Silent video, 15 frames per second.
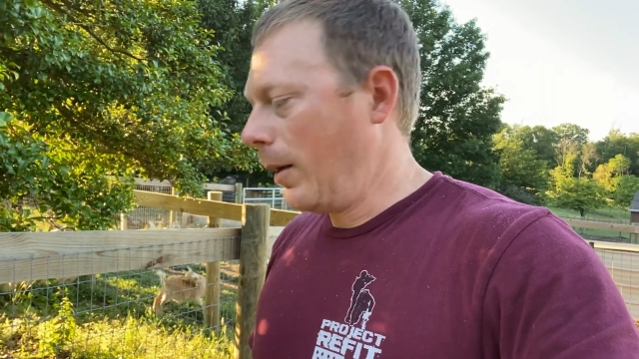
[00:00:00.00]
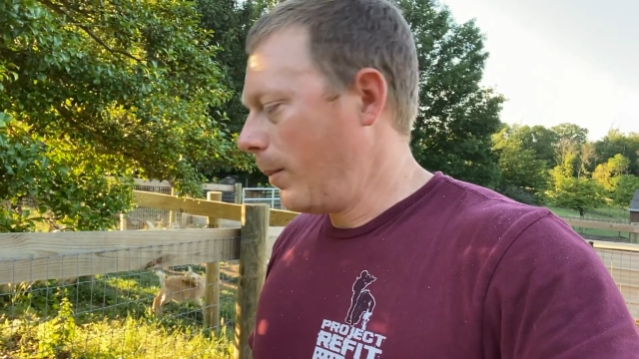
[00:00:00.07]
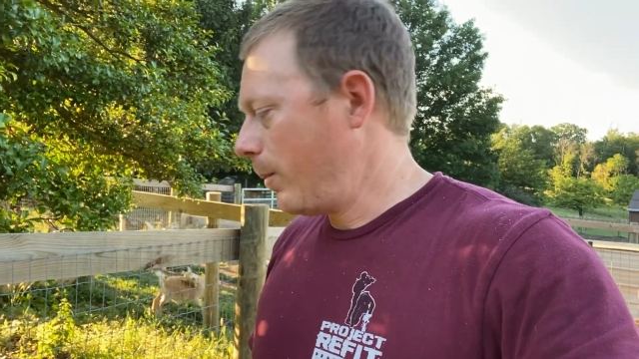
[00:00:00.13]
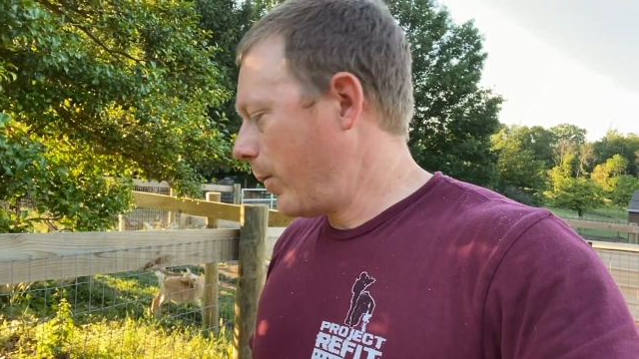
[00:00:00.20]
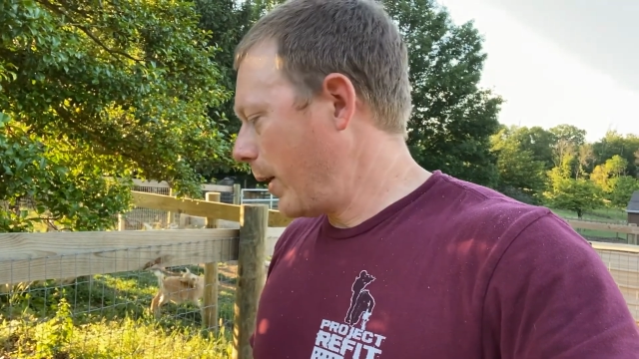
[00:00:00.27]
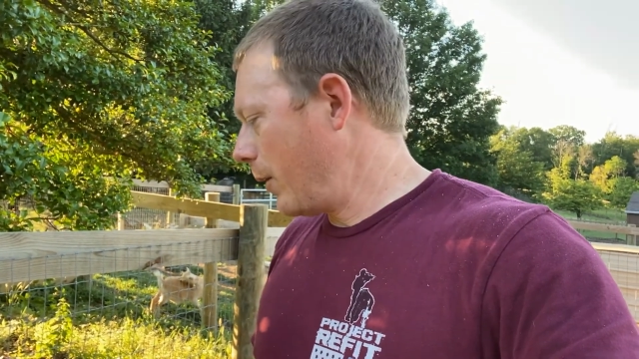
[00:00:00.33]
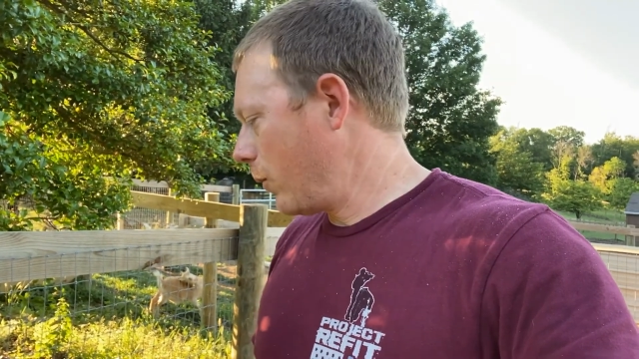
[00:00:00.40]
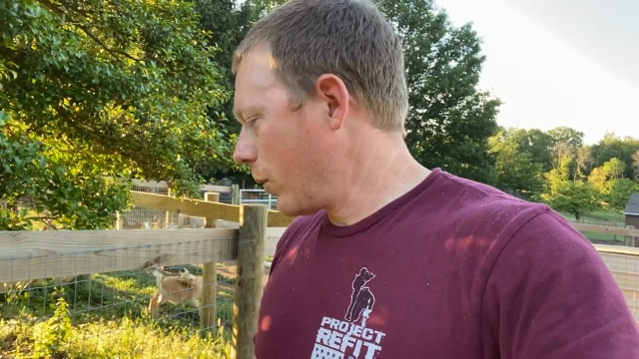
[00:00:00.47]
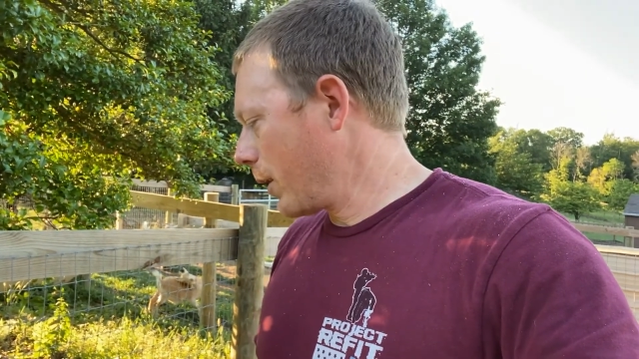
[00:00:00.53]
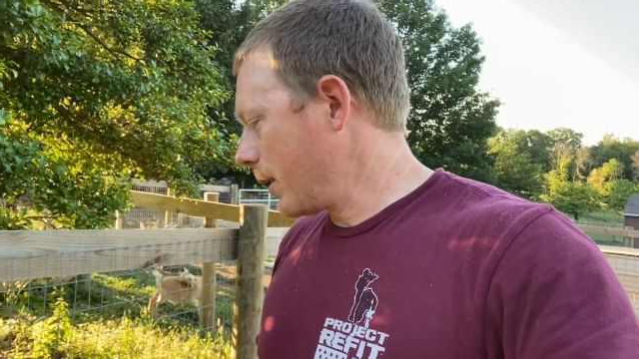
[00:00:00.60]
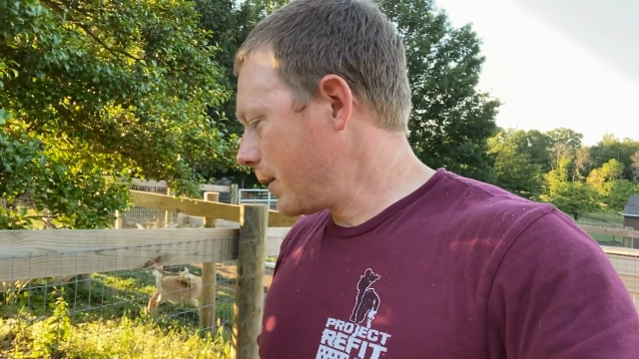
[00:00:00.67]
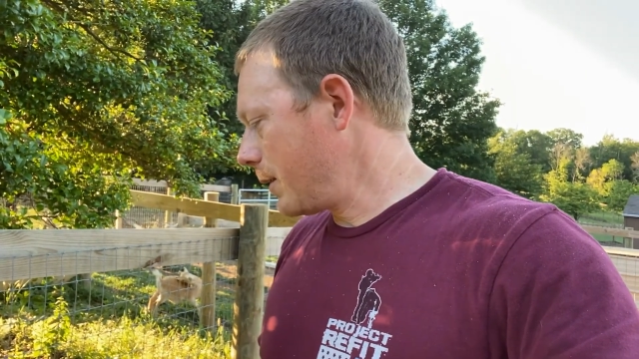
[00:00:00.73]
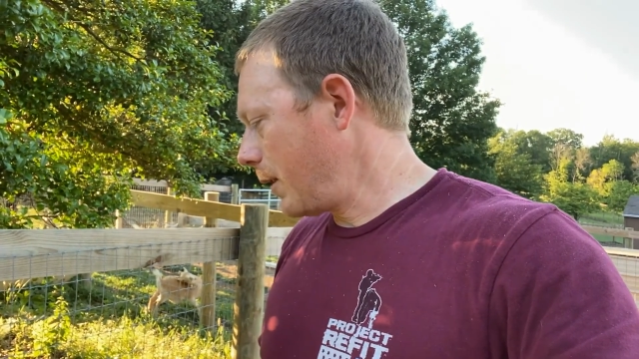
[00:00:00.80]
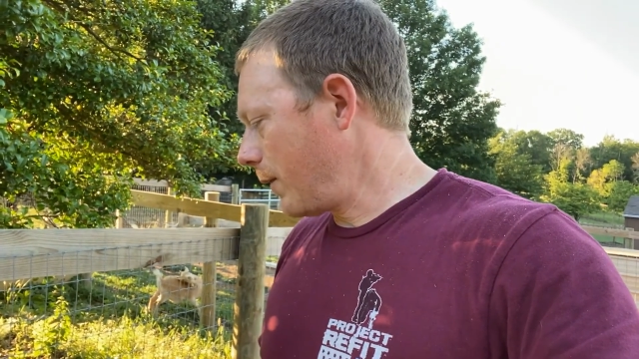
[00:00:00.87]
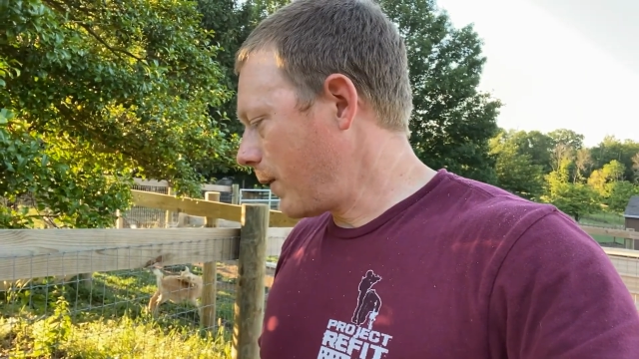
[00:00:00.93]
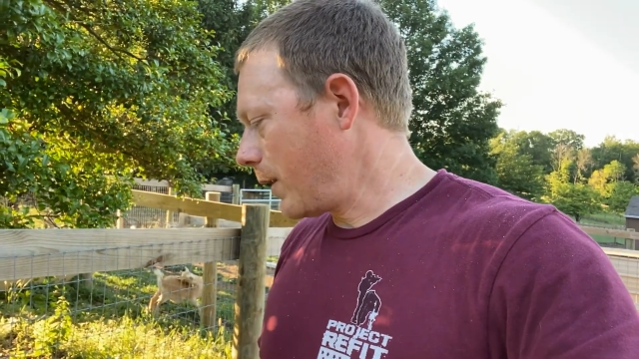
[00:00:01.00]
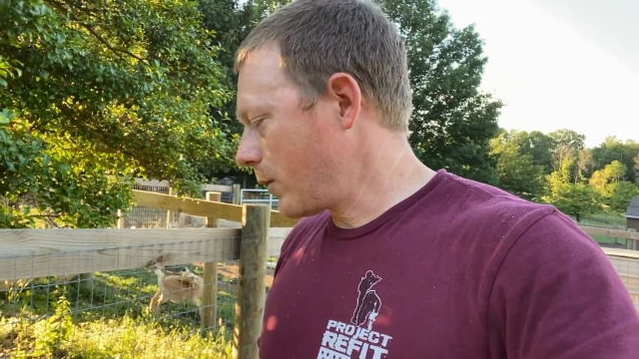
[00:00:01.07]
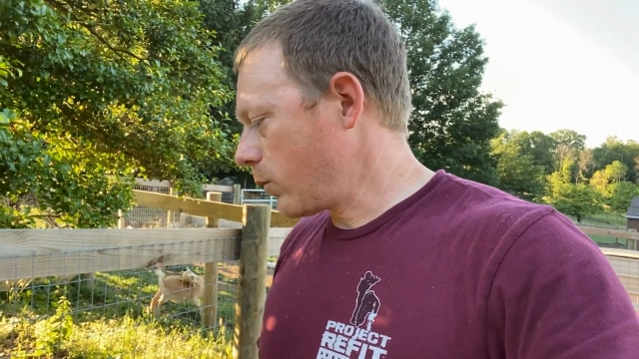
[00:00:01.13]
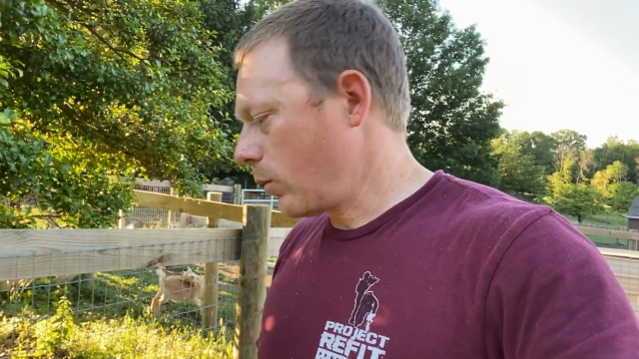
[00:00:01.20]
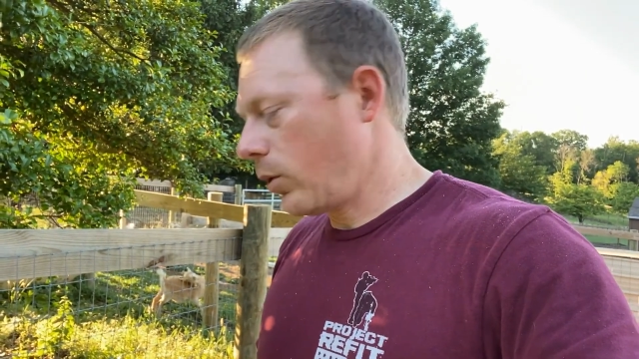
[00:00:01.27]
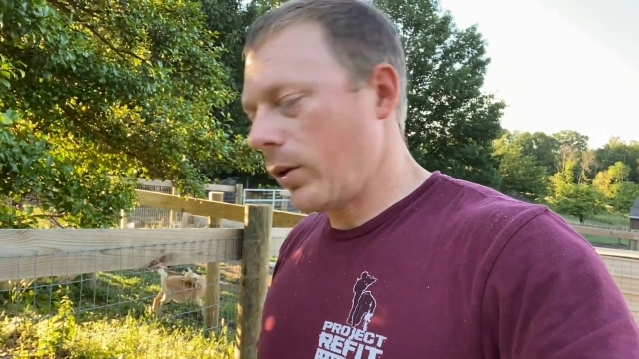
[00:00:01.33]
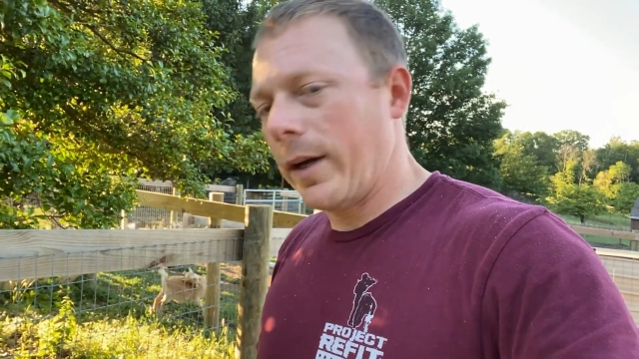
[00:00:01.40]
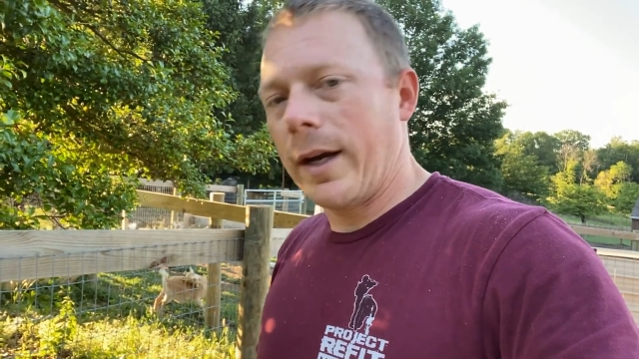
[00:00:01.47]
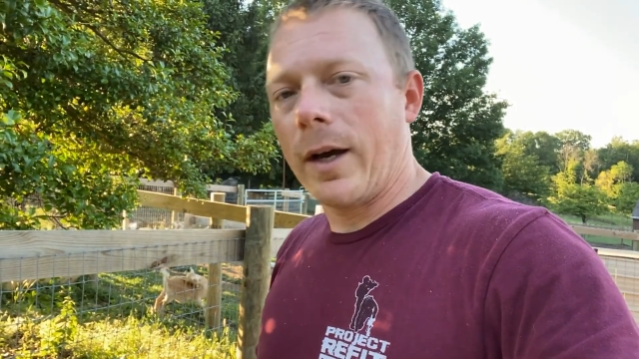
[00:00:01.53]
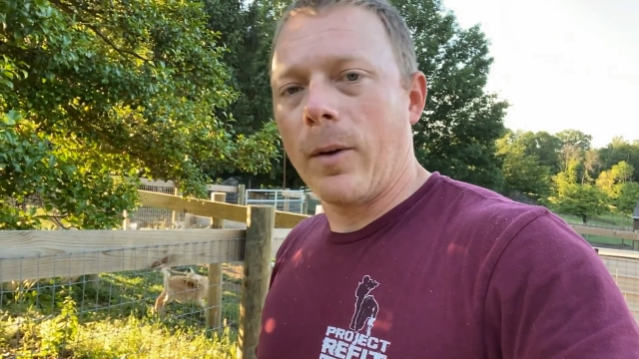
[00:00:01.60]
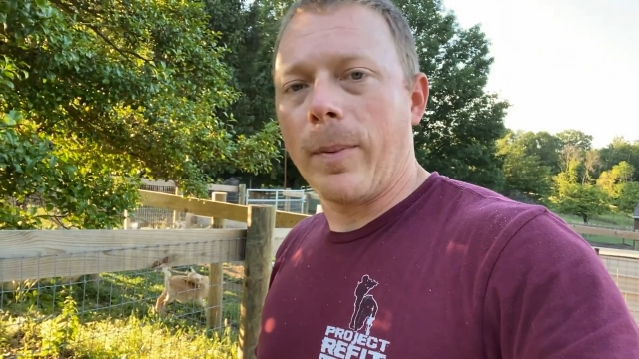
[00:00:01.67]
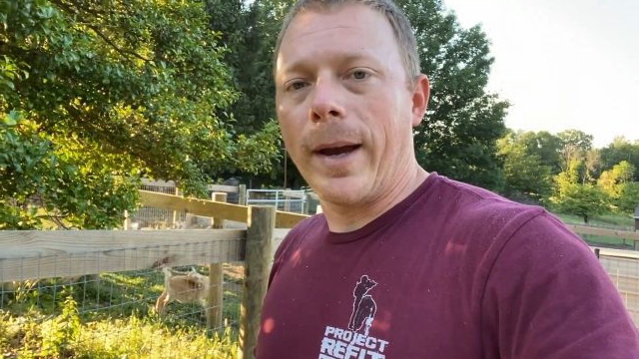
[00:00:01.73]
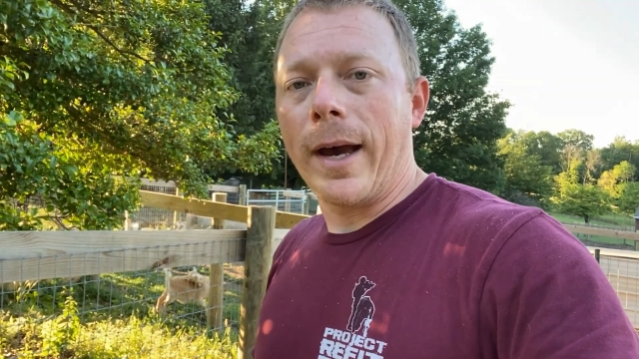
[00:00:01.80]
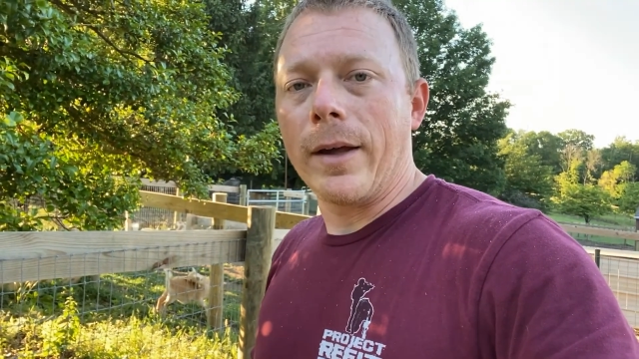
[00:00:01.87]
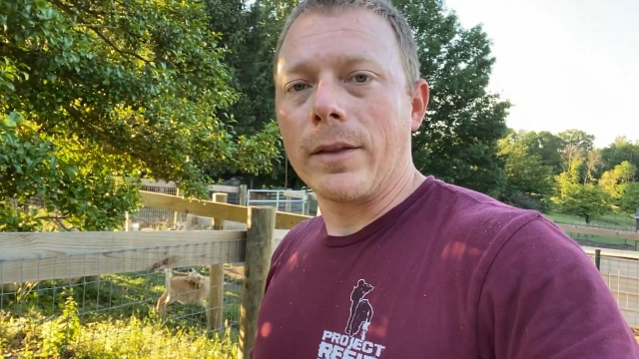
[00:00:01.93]
but we're gonna see if this will
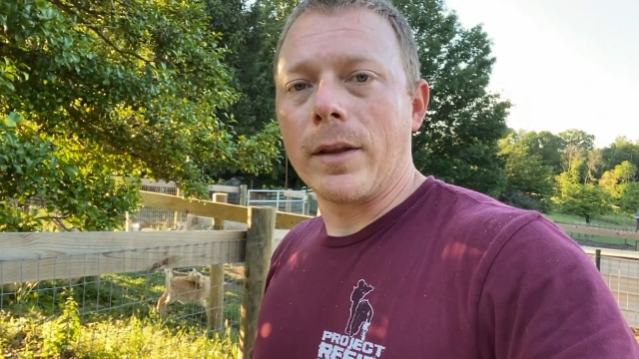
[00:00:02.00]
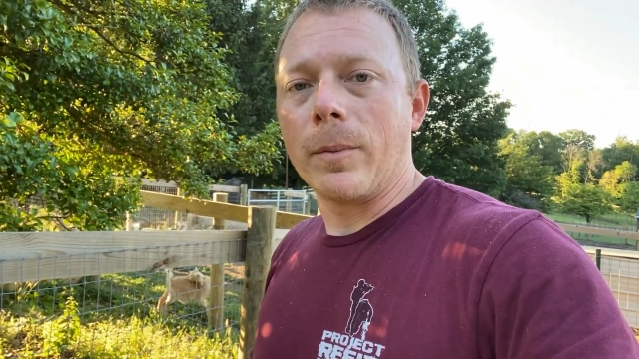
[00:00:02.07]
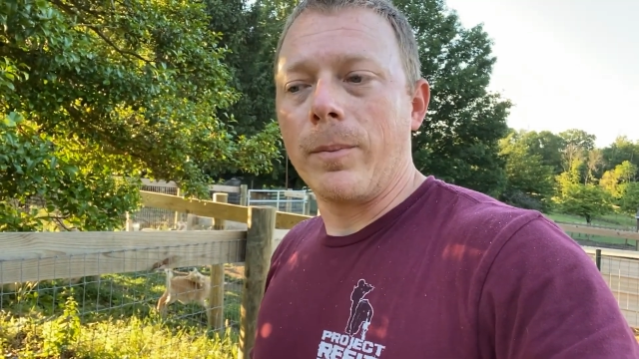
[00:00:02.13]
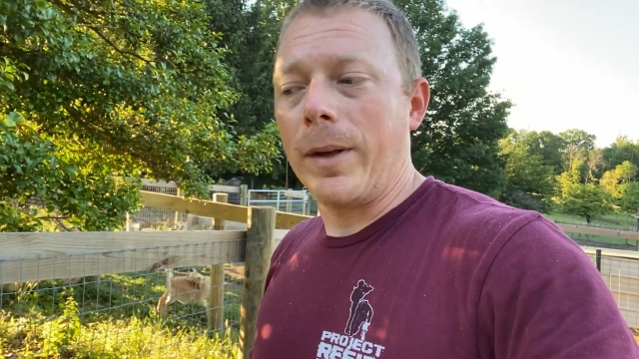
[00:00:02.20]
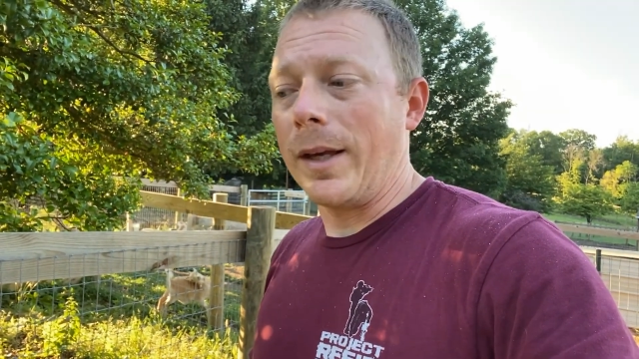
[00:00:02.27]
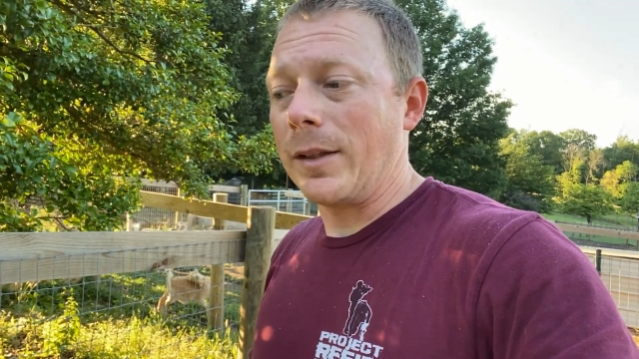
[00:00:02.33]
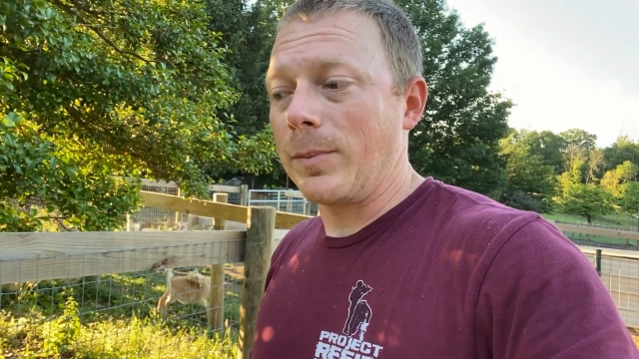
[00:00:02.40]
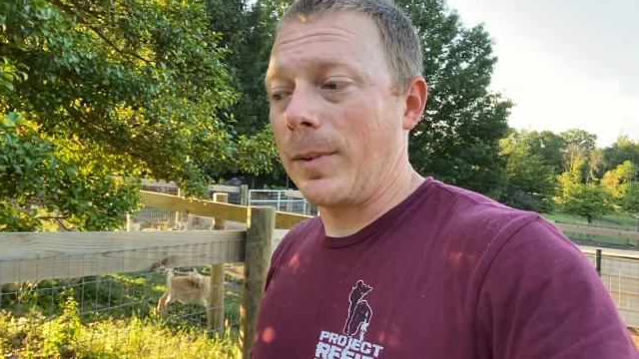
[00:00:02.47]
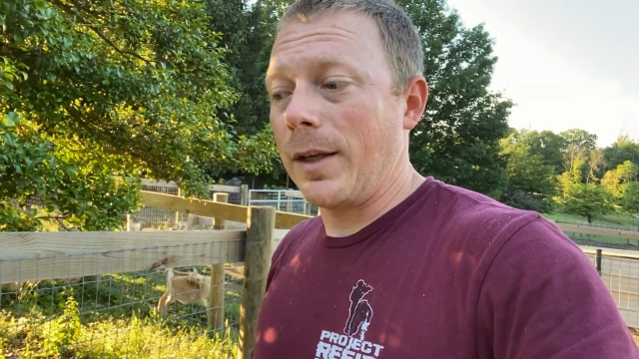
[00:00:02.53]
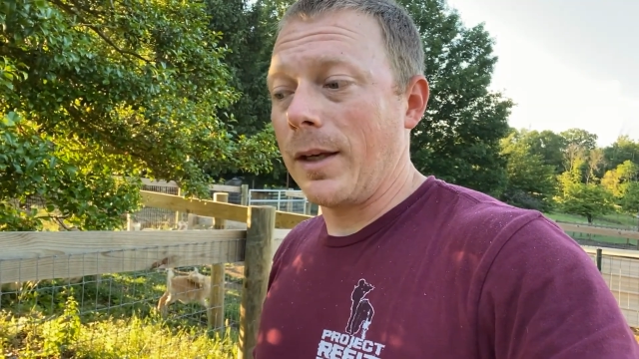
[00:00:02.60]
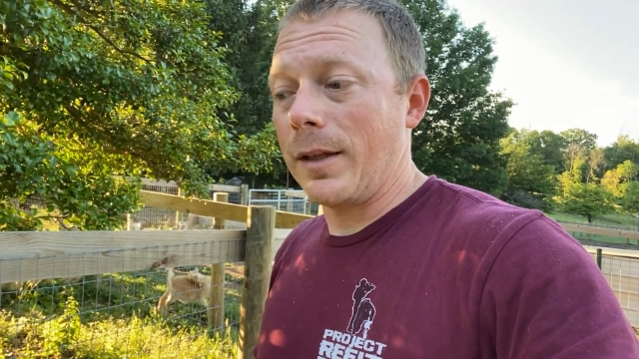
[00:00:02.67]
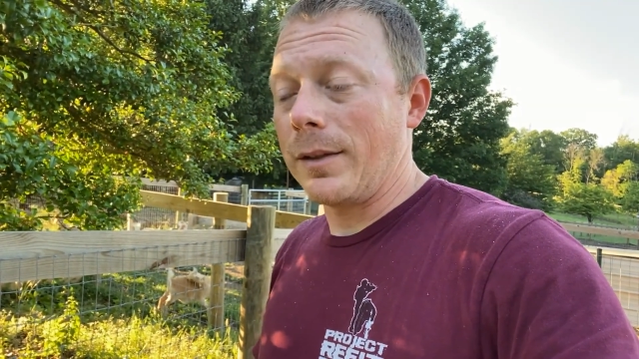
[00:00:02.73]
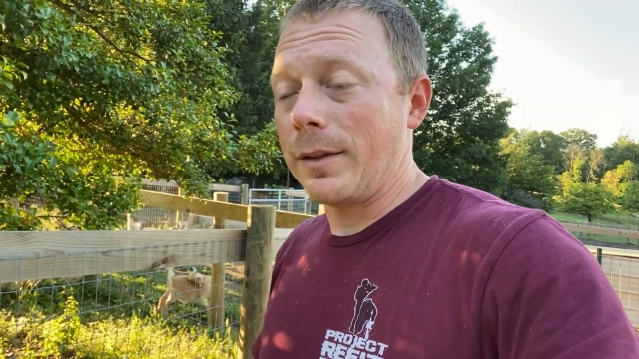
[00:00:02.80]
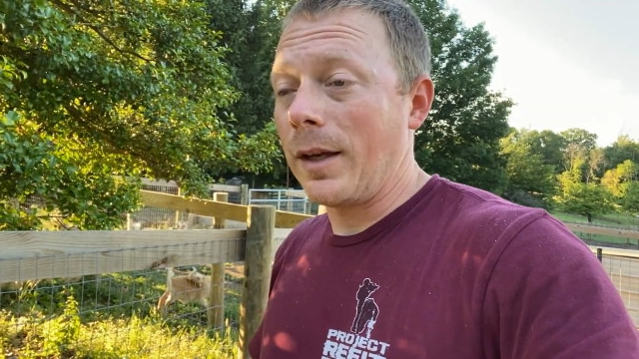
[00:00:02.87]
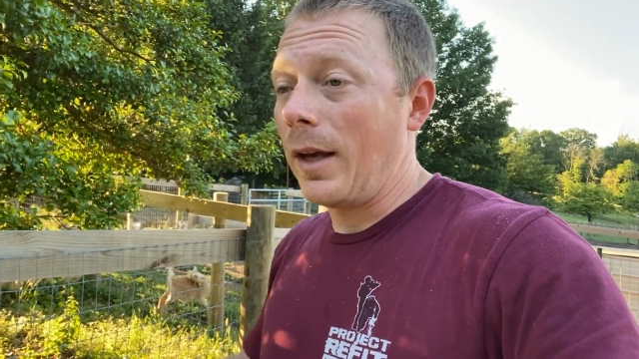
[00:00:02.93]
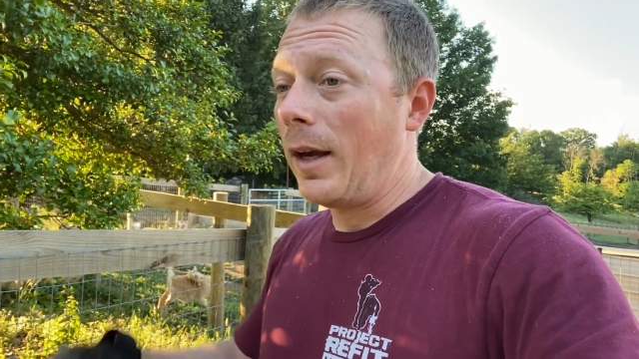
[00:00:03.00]
help out the pigs, because